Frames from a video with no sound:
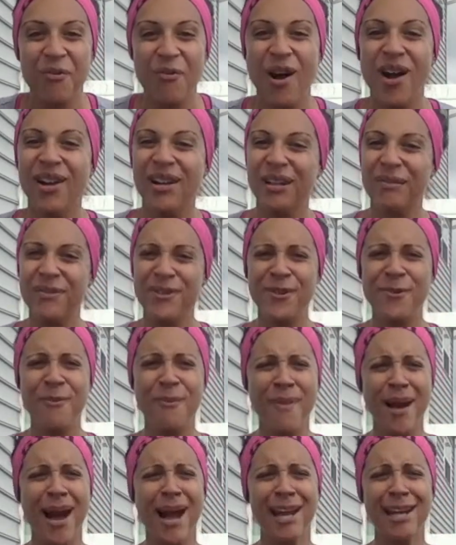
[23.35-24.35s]
Welcome to
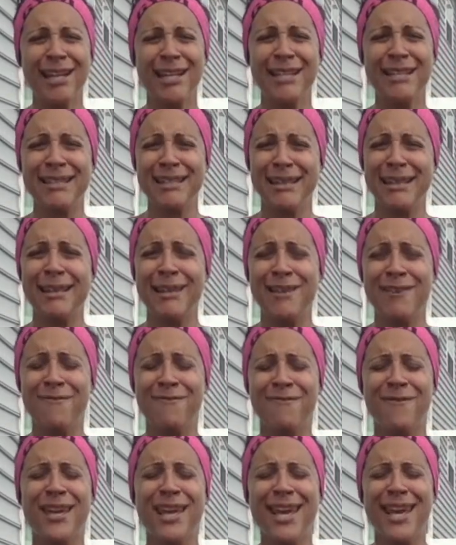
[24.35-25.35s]
Madi
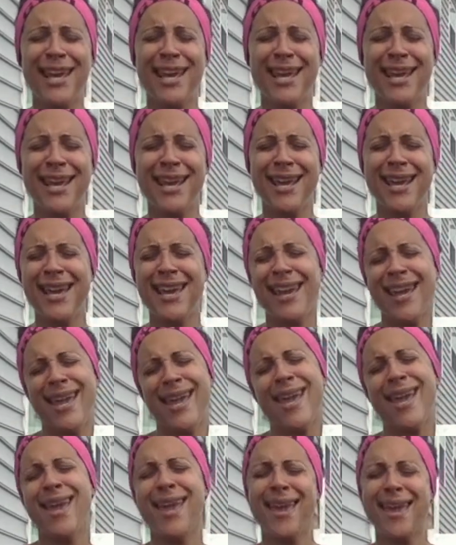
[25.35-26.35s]

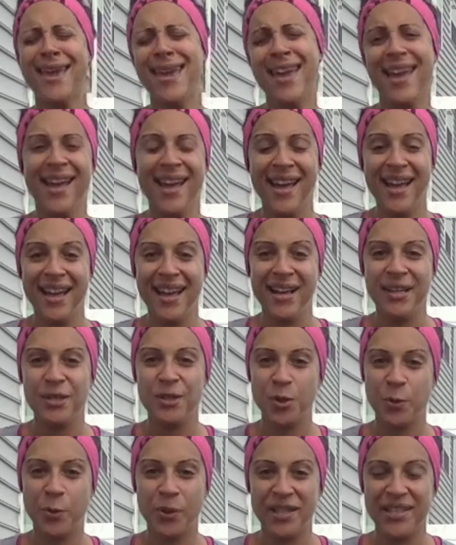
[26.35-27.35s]
TV.
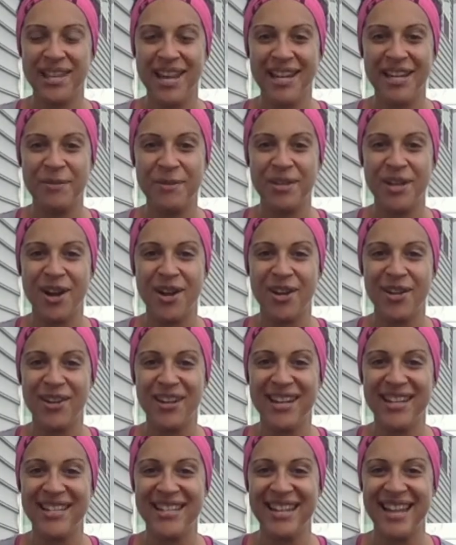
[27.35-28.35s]
Super excited to be talking to you
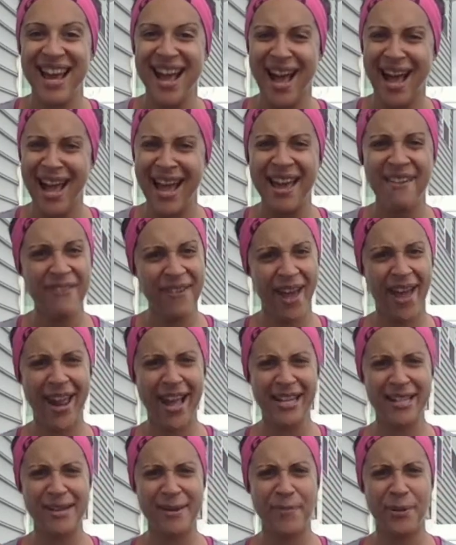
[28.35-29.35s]
guys today. I have not
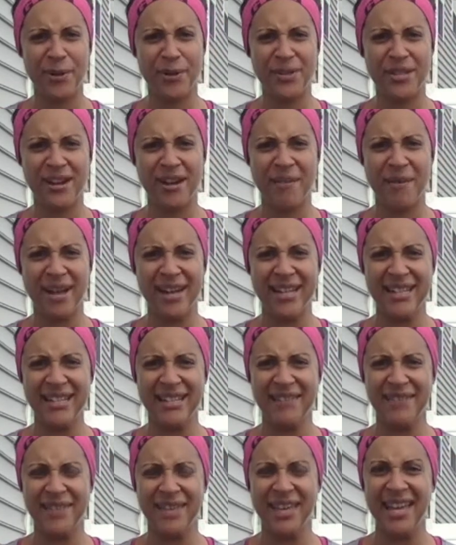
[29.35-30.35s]
actually posted on Madi
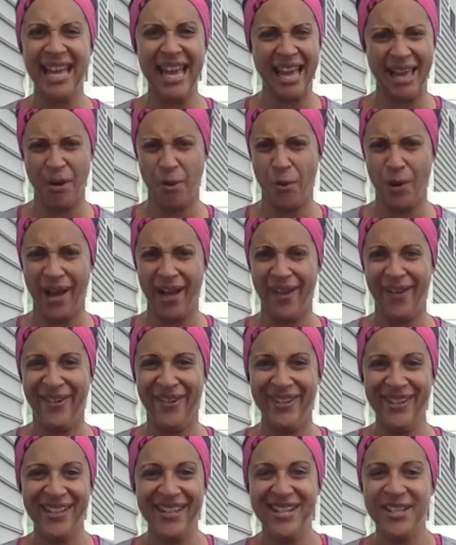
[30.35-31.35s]
TV in a while,
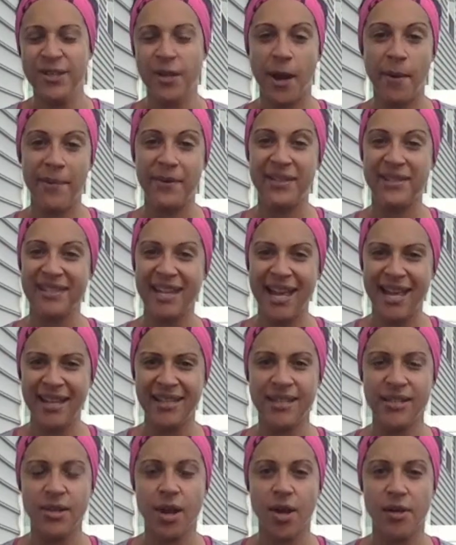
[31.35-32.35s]
so I'm excited
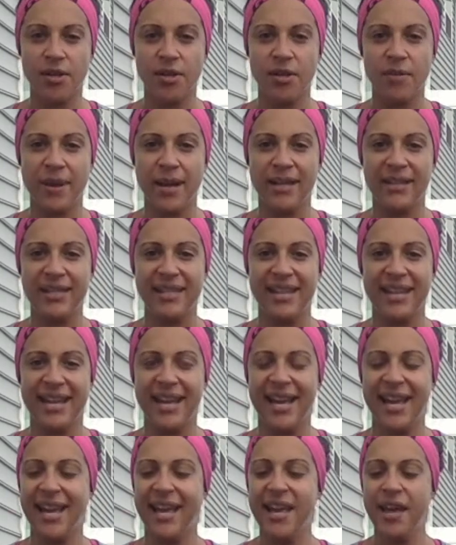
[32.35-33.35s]
to talk to you about
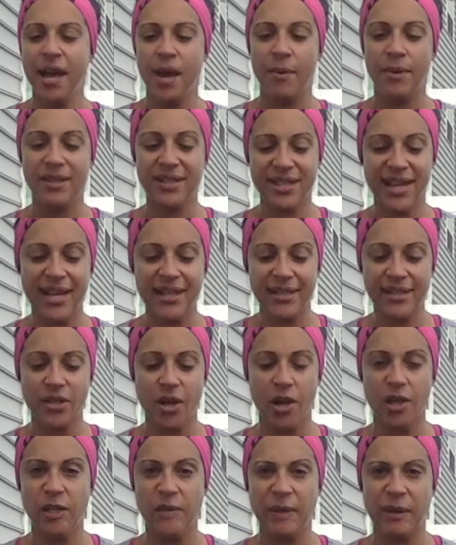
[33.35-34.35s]
today. I'm excited to
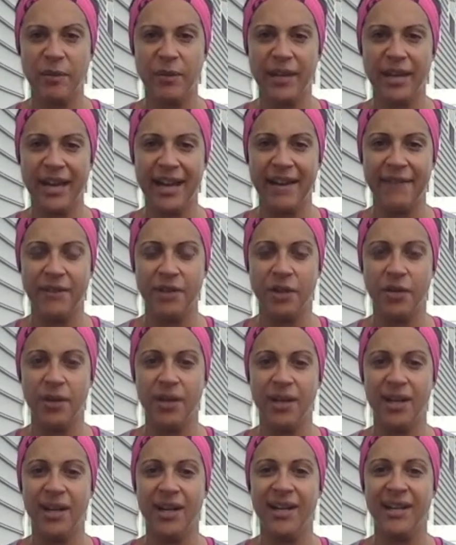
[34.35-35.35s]
talk to you about what I have
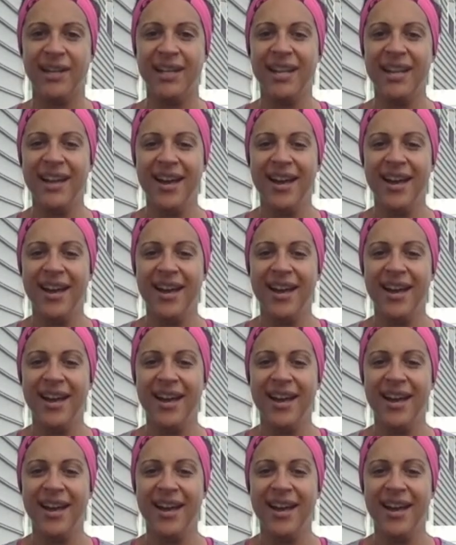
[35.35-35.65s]
going on.